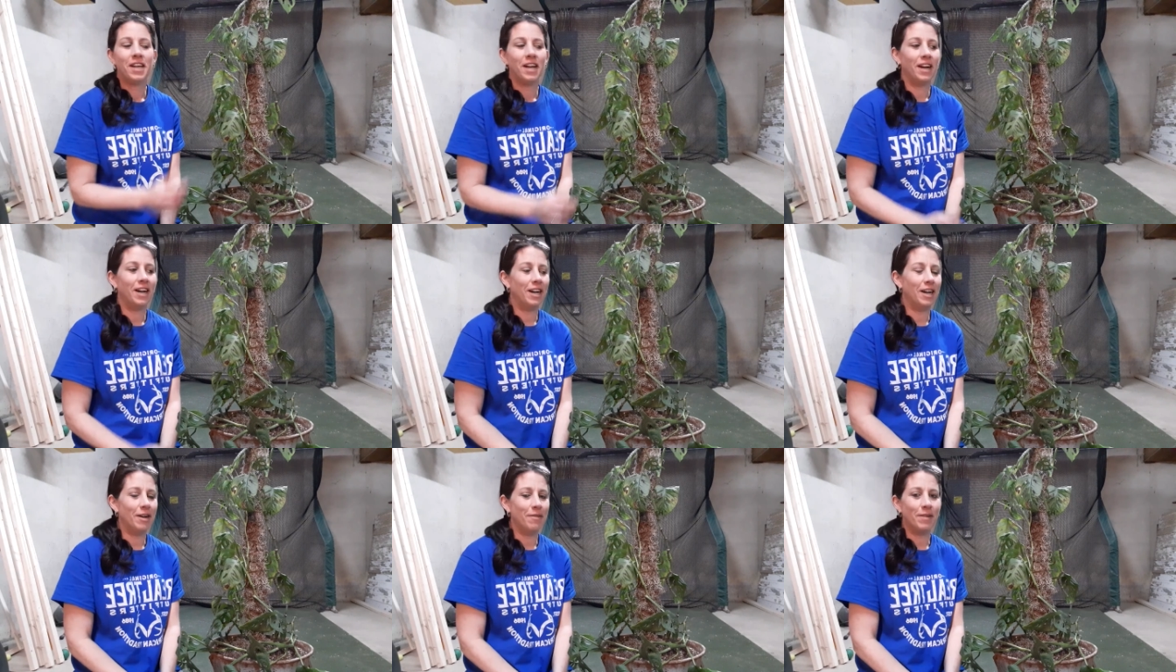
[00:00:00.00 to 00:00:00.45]

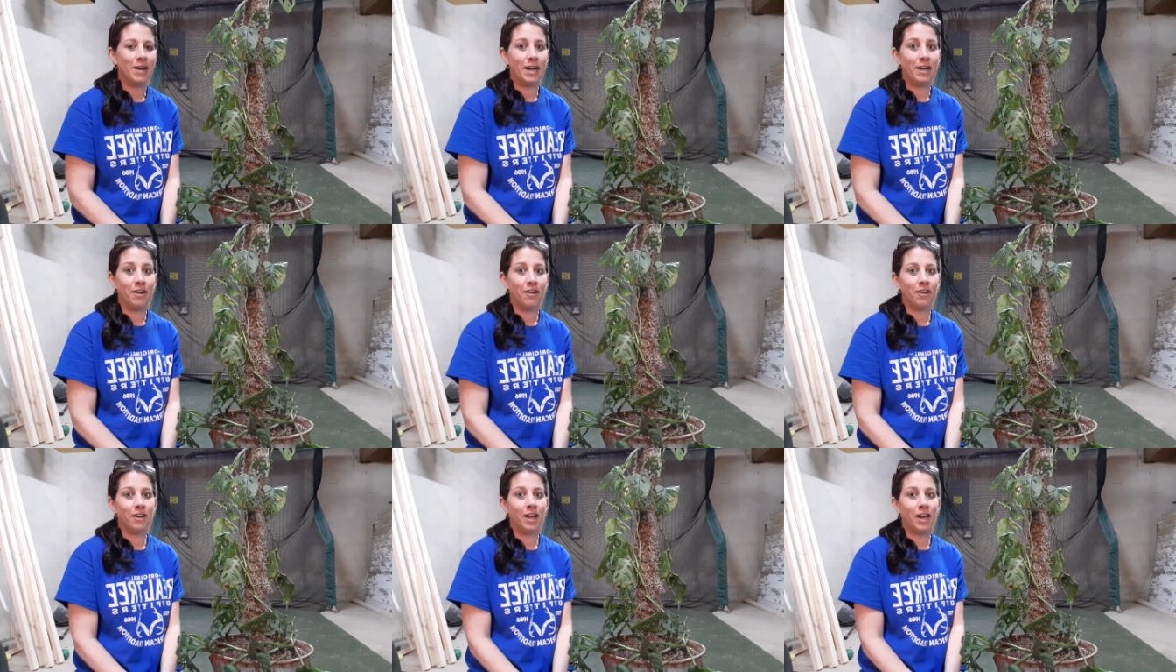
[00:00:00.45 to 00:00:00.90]
Um, and I
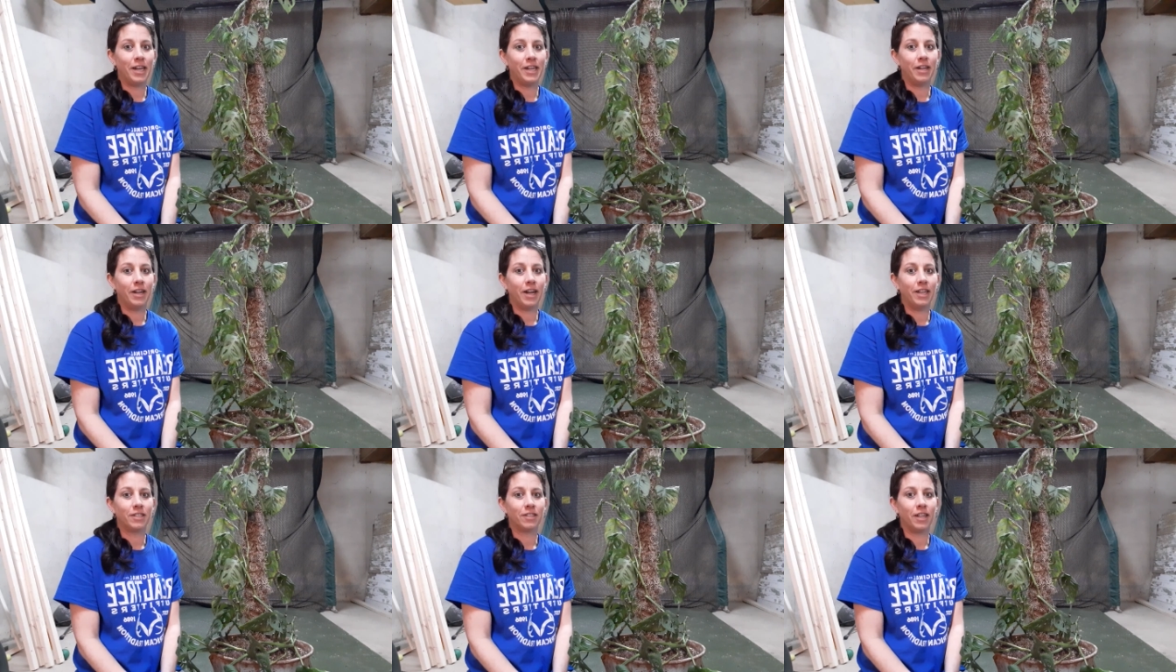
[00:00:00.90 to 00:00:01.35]
know a lot of you
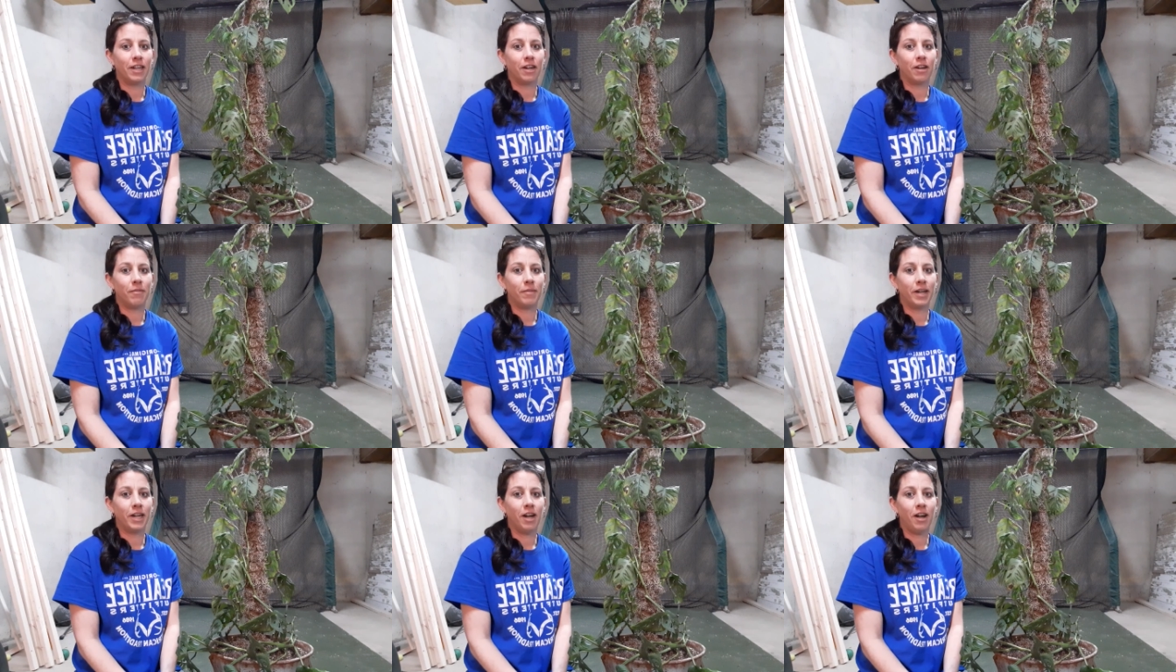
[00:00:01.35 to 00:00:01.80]
guys are like,
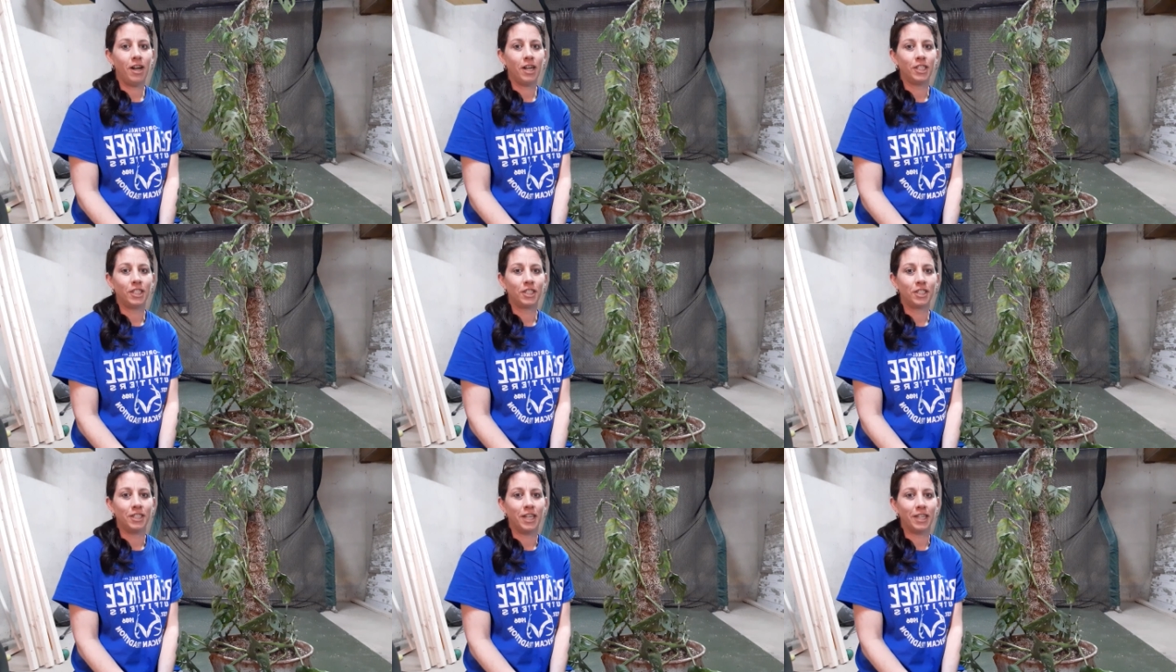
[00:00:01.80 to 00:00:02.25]
oh my
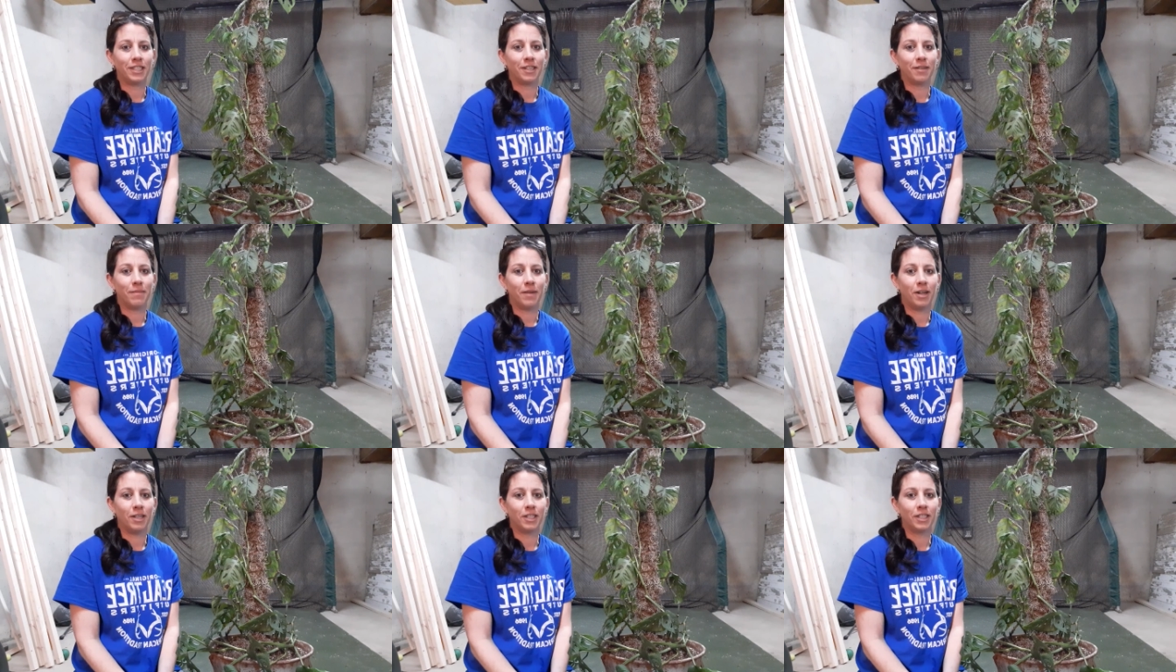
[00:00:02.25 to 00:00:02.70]
gosh, that's a
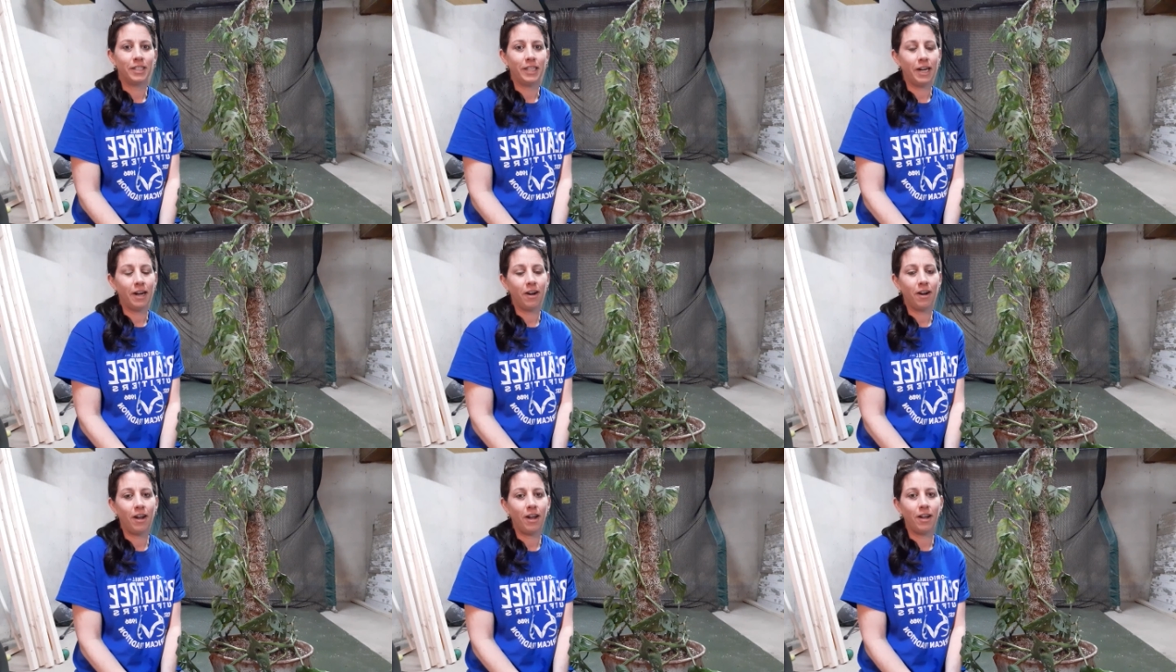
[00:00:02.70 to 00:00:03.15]

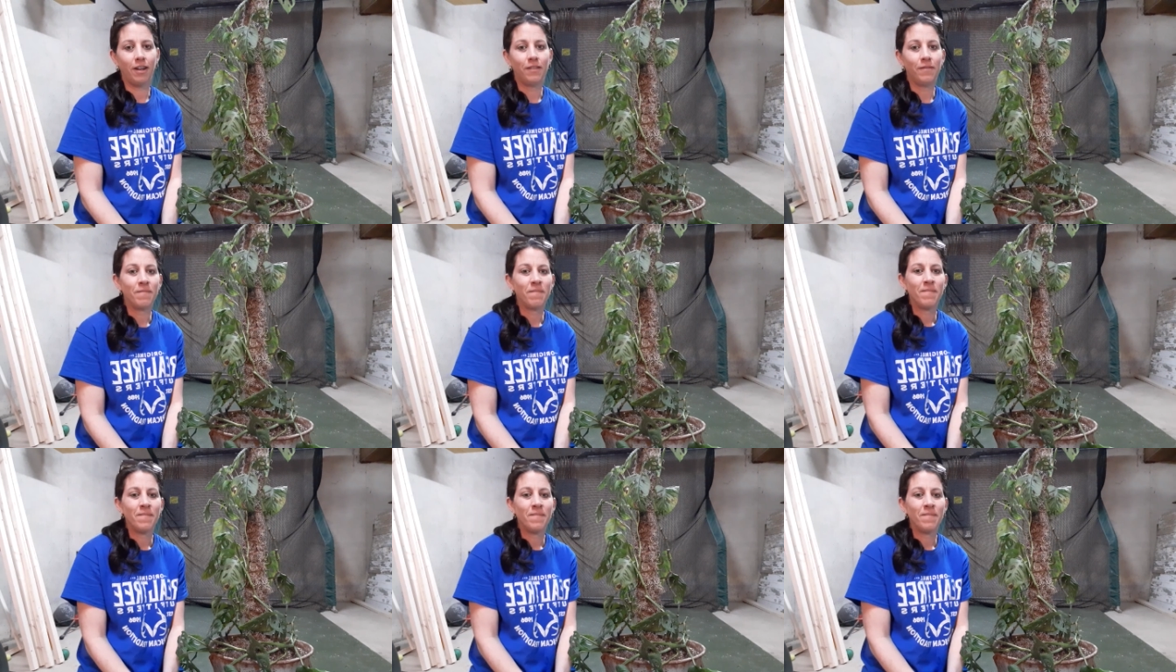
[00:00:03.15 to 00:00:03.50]
Monstera.